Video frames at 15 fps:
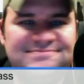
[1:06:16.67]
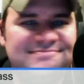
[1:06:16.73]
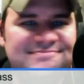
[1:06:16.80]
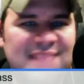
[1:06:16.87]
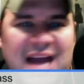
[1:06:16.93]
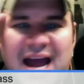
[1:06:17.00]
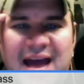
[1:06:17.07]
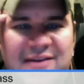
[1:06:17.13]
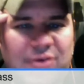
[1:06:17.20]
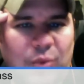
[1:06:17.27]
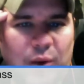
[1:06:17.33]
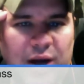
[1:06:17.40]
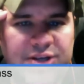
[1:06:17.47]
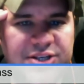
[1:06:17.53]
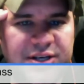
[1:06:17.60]
I haven't
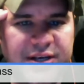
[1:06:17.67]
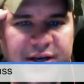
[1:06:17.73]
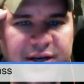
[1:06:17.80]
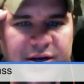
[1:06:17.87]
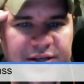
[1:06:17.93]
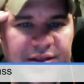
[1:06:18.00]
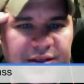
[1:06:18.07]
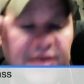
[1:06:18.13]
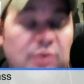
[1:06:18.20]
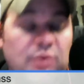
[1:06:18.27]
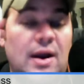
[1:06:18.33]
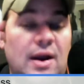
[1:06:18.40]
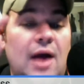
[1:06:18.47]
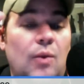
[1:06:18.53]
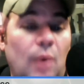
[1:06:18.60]
watched it in years. I think
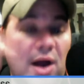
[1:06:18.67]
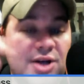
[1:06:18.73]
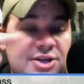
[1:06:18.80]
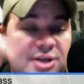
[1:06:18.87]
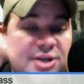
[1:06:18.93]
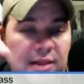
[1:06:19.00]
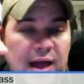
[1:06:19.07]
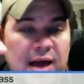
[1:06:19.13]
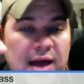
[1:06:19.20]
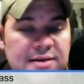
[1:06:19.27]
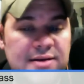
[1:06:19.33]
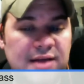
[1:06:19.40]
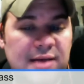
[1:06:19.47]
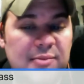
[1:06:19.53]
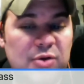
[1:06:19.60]
I watched it a lot
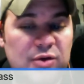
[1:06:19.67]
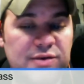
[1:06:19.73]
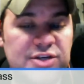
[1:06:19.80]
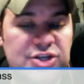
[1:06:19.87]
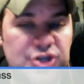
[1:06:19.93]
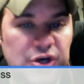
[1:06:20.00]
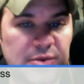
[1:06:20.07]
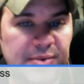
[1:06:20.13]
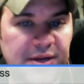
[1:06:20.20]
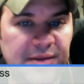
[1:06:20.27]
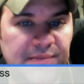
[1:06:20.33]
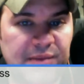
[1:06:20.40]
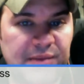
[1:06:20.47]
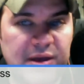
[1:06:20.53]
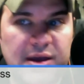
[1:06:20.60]
until I moved to
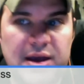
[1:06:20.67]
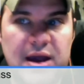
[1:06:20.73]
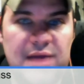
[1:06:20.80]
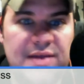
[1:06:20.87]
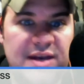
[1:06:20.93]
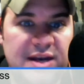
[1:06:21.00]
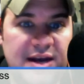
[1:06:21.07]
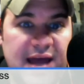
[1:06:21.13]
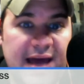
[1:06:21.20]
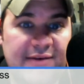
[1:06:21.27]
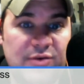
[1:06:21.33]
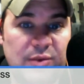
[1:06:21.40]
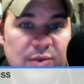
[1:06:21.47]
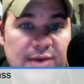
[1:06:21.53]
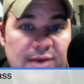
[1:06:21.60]
Germany, and they didn't have
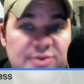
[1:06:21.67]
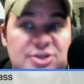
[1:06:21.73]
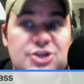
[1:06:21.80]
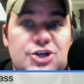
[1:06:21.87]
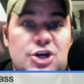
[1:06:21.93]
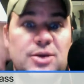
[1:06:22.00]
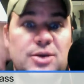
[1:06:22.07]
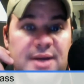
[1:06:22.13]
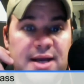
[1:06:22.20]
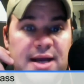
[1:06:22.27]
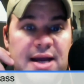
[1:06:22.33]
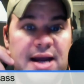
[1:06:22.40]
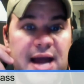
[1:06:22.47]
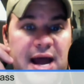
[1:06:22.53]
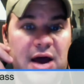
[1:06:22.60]
it when I was in Germany,
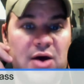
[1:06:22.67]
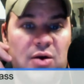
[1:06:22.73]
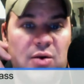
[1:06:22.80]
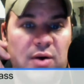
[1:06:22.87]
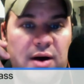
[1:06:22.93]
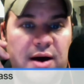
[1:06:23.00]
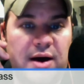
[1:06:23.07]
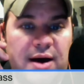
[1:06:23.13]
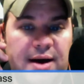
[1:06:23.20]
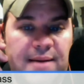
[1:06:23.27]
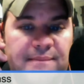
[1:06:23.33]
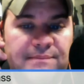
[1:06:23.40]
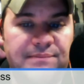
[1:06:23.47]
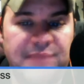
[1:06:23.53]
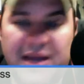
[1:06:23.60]
and
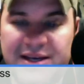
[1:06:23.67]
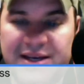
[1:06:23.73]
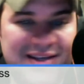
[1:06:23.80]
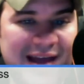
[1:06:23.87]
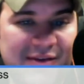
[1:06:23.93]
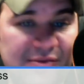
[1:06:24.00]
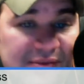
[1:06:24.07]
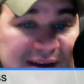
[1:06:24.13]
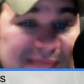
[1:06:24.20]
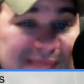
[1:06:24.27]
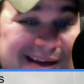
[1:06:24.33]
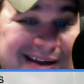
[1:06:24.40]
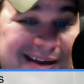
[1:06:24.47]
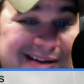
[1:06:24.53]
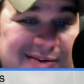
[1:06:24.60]
now I just haven't gotten
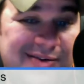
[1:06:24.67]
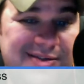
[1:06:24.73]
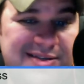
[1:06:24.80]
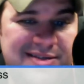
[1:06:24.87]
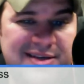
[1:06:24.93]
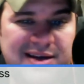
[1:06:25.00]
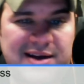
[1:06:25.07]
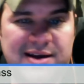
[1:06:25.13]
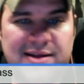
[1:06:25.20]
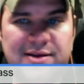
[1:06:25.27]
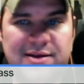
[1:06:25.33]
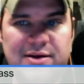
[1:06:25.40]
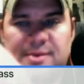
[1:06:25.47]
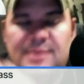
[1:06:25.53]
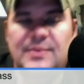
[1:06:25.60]
back into it since I got out of
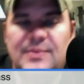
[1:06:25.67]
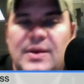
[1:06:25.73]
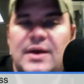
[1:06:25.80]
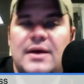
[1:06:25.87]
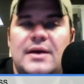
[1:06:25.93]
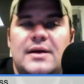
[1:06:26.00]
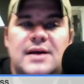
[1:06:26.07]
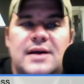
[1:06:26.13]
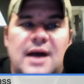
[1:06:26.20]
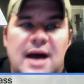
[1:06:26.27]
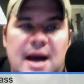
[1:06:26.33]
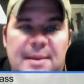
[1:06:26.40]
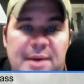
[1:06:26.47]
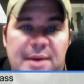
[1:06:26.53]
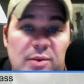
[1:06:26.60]
the Army.
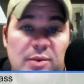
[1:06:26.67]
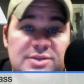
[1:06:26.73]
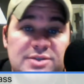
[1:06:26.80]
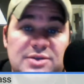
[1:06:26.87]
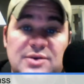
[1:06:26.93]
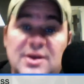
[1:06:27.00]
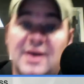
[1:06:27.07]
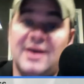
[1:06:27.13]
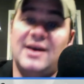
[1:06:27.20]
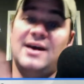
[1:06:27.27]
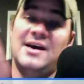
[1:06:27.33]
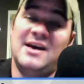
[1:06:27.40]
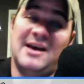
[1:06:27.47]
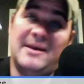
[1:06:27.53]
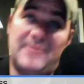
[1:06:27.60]
But I will soon.
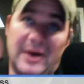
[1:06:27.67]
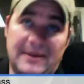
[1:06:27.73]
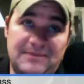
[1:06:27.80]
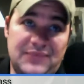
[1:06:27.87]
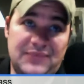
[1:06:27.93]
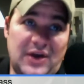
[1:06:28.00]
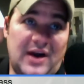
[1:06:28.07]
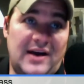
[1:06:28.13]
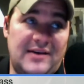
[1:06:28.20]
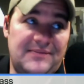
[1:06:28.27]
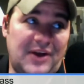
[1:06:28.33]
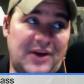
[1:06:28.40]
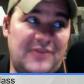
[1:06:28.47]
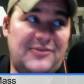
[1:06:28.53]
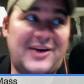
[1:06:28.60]
But
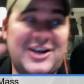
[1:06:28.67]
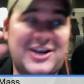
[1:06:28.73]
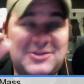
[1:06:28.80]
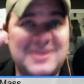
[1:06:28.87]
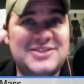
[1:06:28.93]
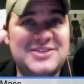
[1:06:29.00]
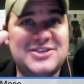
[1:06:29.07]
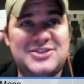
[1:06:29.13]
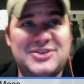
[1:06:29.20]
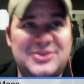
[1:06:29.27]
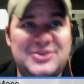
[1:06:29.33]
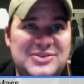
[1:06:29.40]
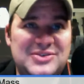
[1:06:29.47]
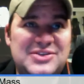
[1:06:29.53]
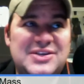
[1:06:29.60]
on Fox Business
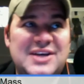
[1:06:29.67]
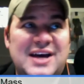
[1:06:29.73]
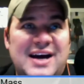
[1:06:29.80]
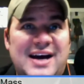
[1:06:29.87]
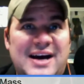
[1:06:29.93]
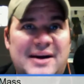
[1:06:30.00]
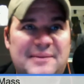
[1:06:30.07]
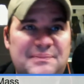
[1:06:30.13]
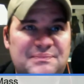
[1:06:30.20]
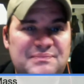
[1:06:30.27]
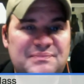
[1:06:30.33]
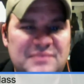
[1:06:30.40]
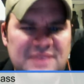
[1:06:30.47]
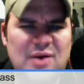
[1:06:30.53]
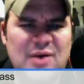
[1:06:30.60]
News,
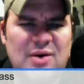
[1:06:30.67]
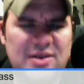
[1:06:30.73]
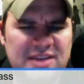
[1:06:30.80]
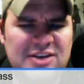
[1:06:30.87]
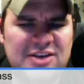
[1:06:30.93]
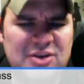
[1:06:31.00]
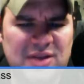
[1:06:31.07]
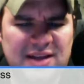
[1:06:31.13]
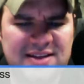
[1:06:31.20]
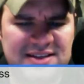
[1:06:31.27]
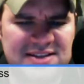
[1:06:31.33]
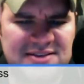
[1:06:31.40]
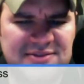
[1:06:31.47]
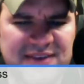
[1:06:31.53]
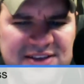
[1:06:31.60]
they do like this
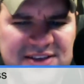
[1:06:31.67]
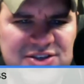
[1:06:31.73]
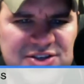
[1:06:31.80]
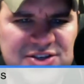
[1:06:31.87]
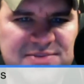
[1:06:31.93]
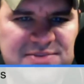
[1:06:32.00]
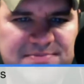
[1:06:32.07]
investors